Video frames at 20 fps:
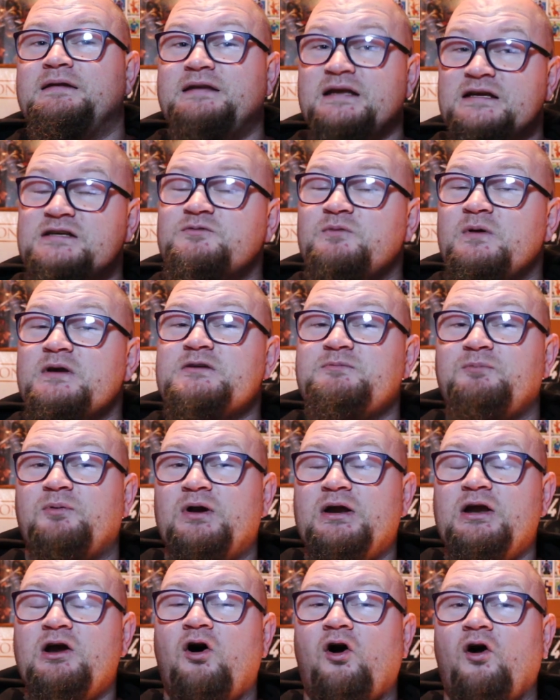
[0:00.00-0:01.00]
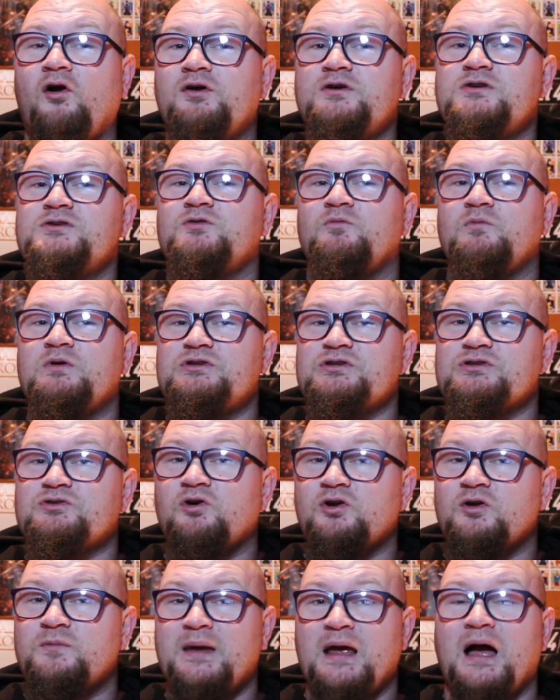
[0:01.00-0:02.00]
this week's pre-orders, which is
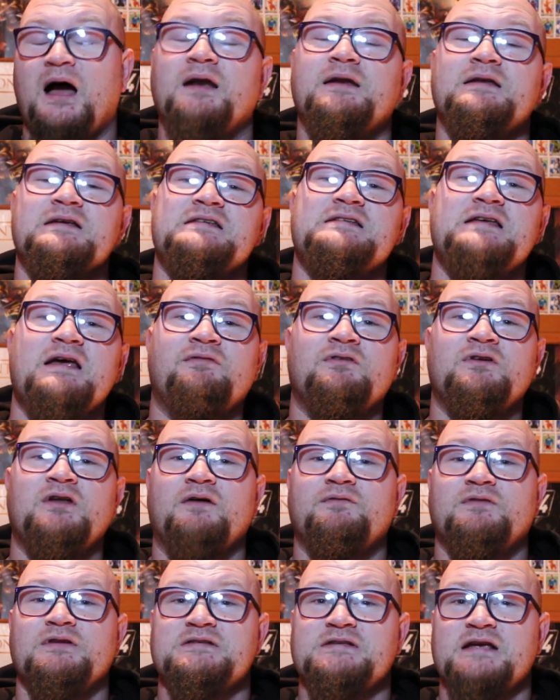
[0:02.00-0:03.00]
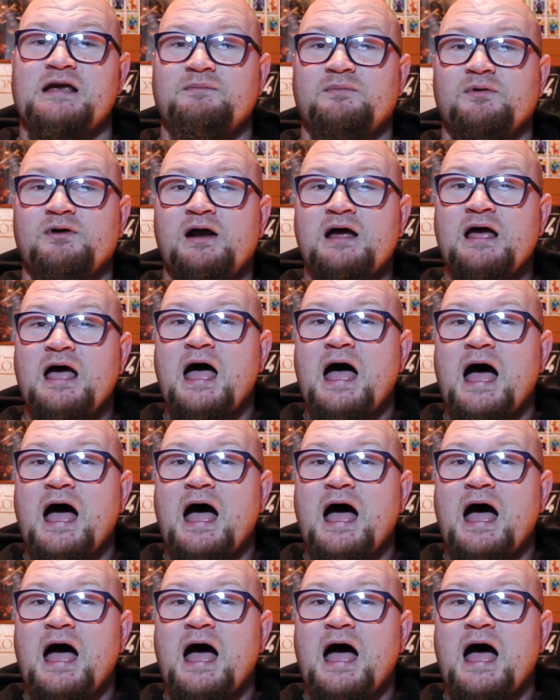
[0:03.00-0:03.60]
going to be on the 7th of December,